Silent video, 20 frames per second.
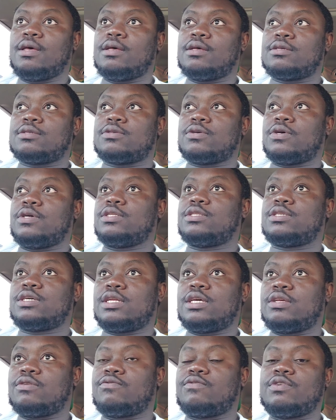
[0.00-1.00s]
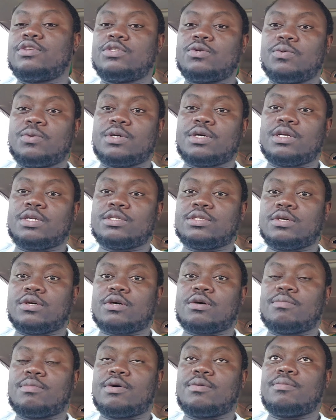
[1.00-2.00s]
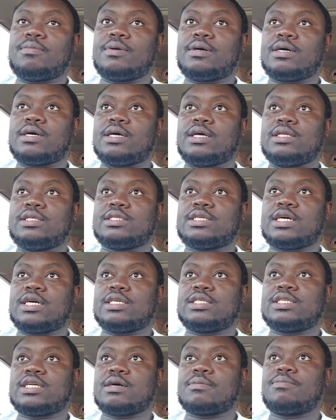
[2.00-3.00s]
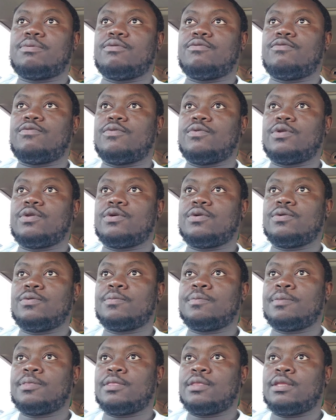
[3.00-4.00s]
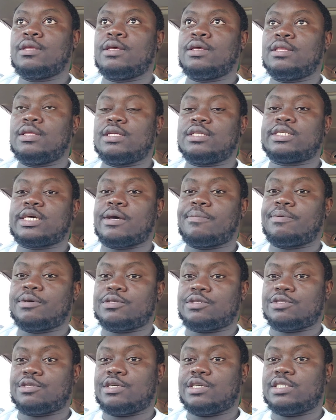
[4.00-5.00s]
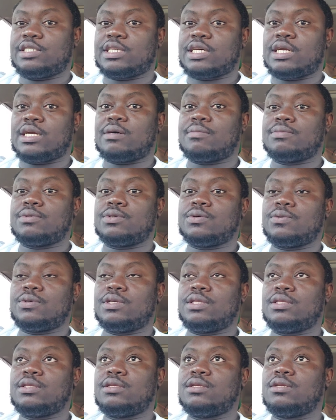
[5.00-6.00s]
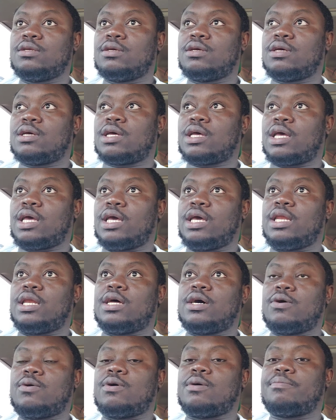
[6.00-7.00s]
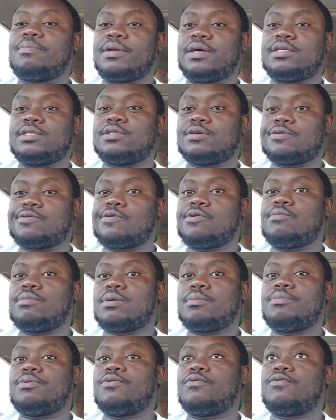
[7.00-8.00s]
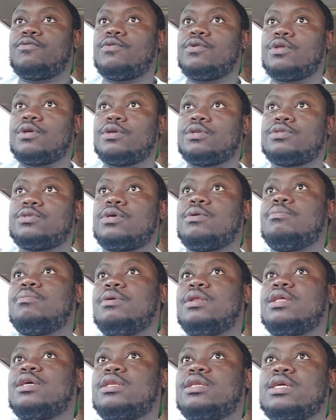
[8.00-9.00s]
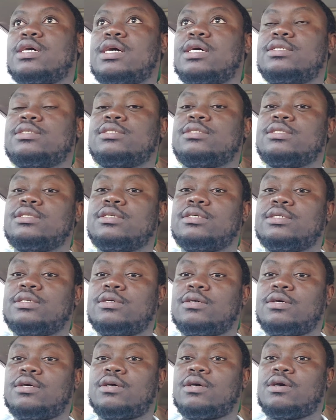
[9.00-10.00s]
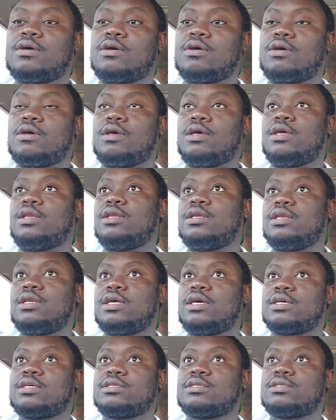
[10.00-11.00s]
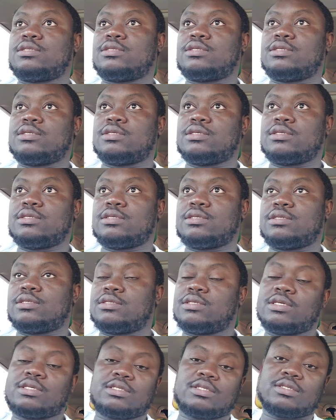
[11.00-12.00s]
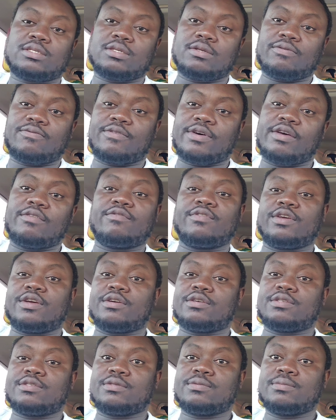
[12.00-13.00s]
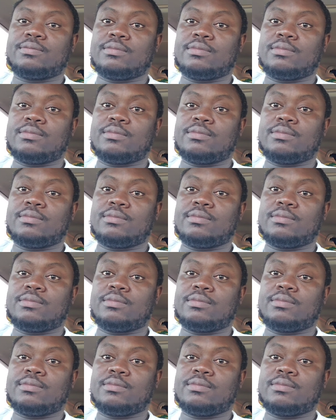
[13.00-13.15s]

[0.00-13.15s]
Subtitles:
So in today's video, we're going to talk about my entire stock portfolio, the type of trades that I'm doing, and how I plan to grow my portfolio to $1 million in the next 6 to 5 years.